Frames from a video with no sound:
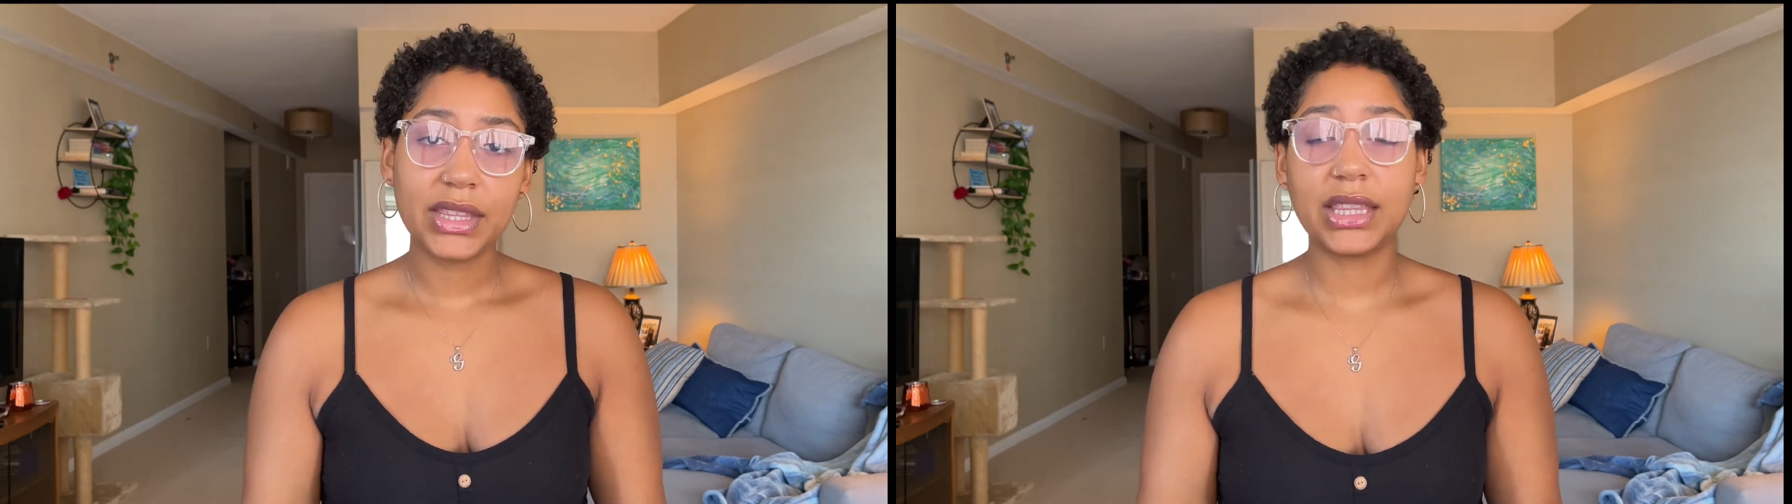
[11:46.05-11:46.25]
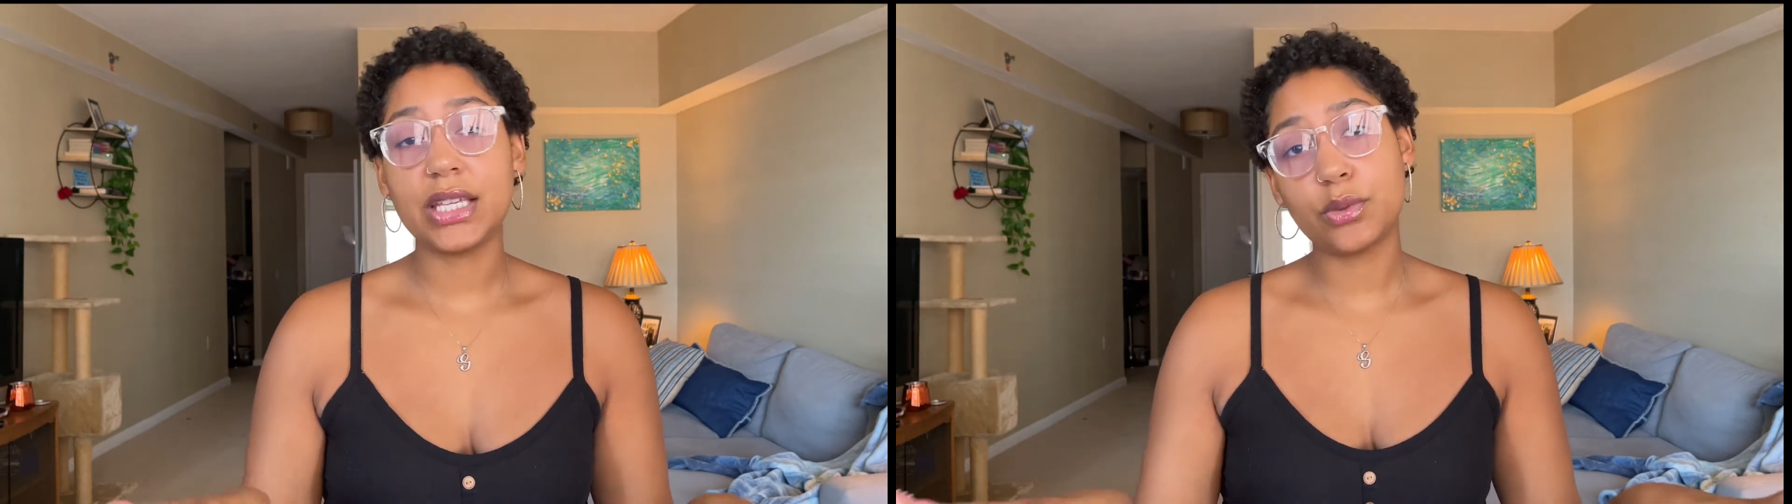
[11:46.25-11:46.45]

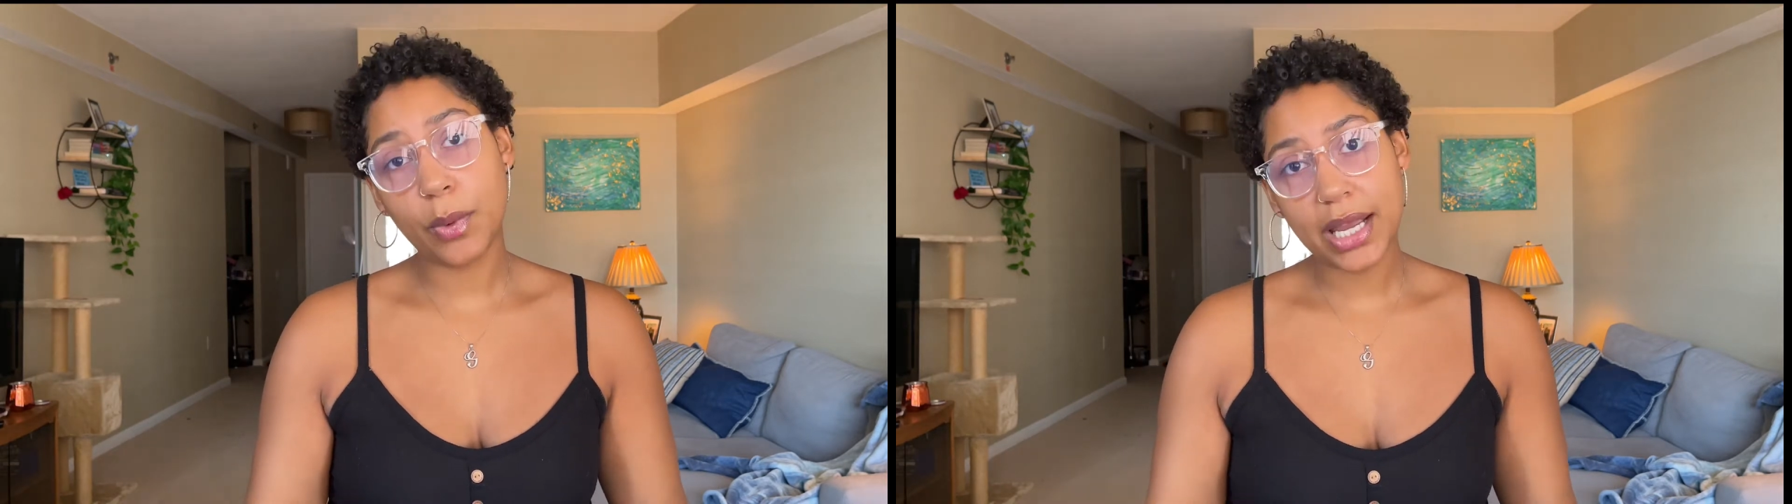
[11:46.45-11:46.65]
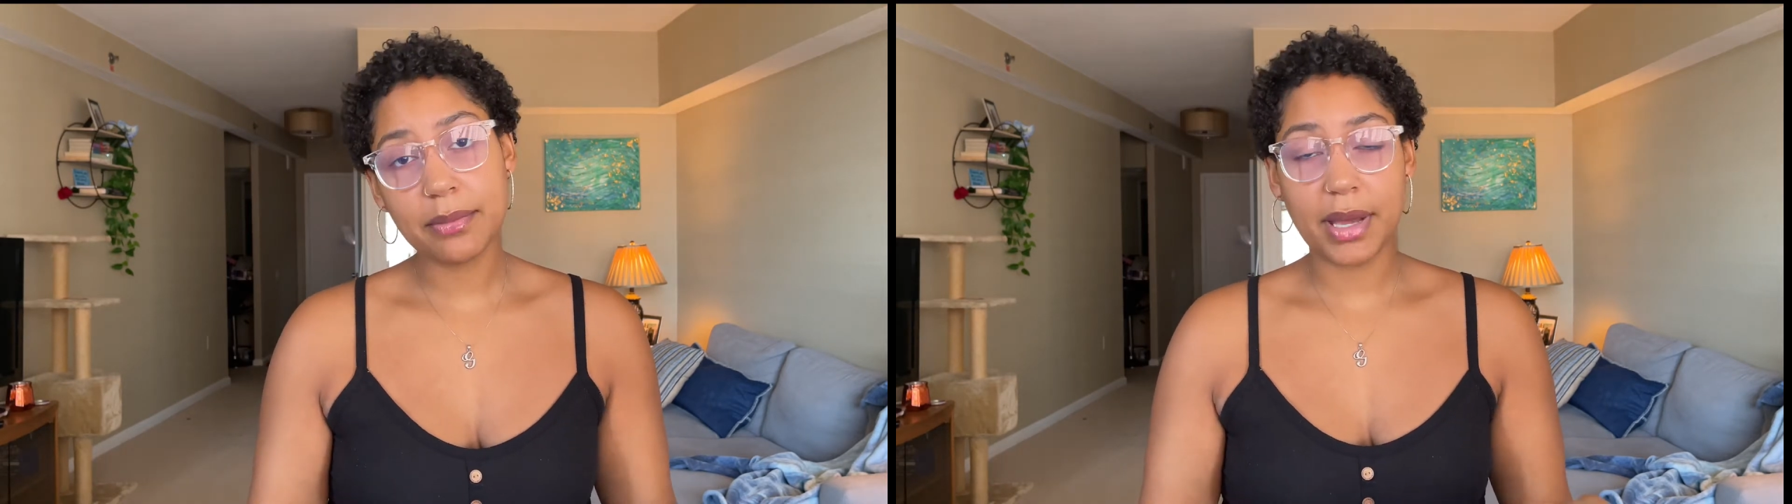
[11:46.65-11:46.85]
these
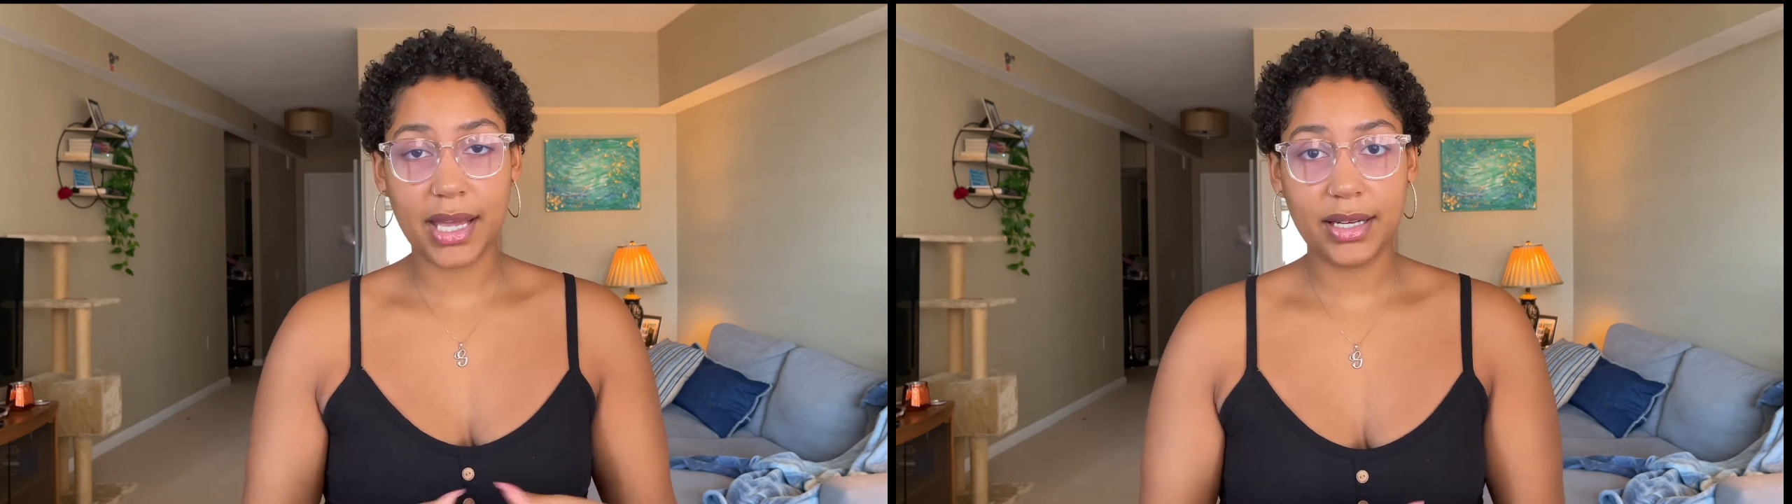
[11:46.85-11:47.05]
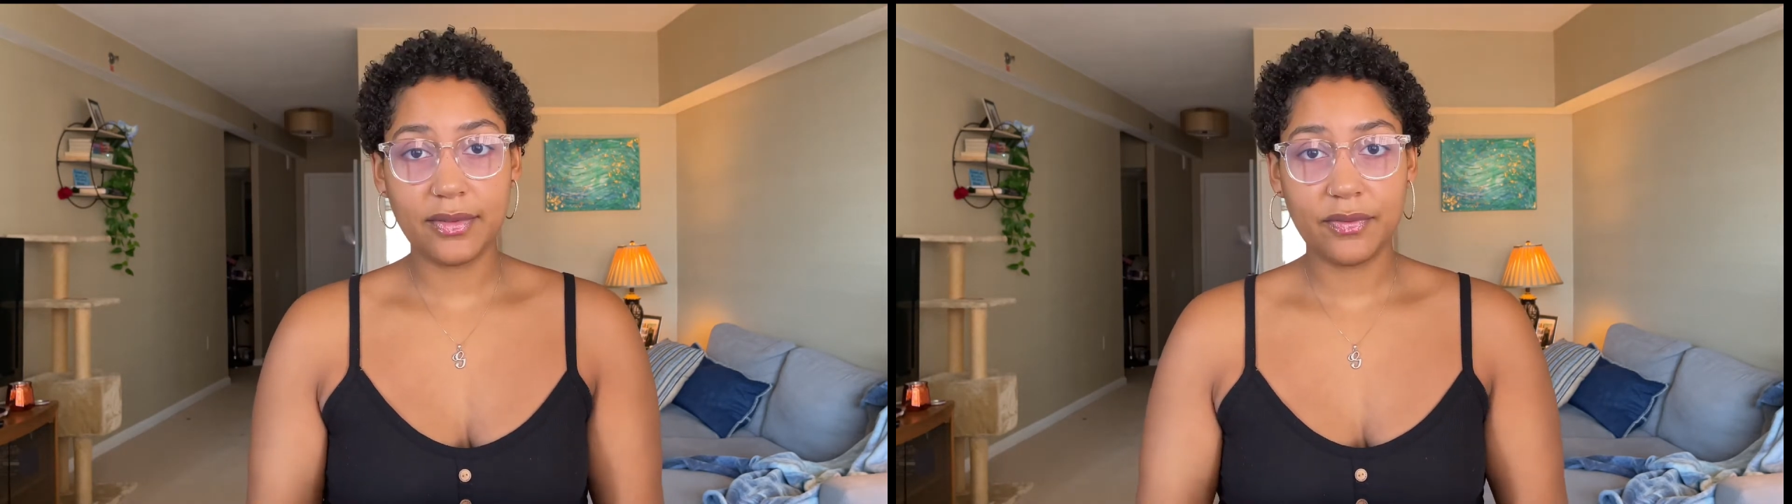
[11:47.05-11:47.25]
white
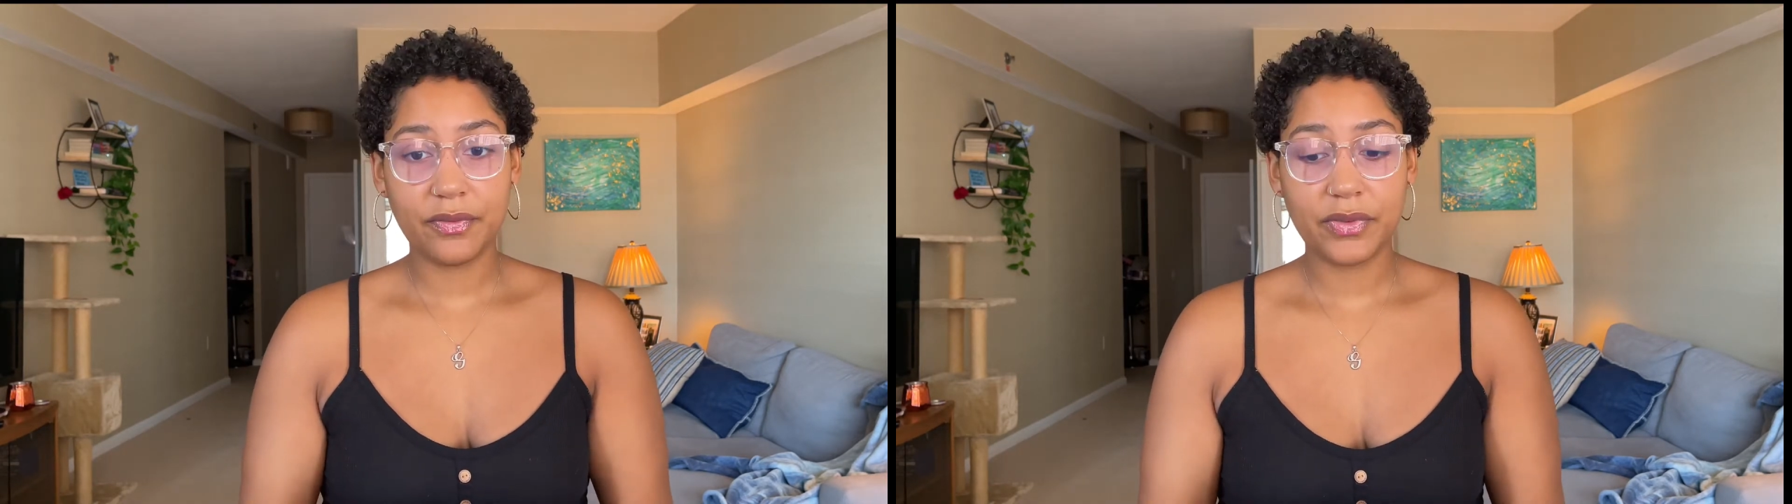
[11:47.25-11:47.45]
men,